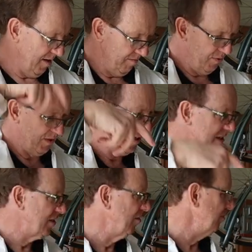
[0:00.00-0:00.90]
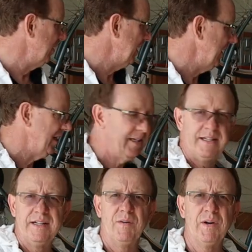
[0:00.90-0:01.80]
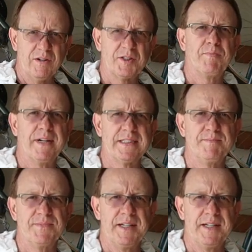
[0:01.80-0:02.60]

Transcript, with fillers: and put this over my head and we're gonna spray some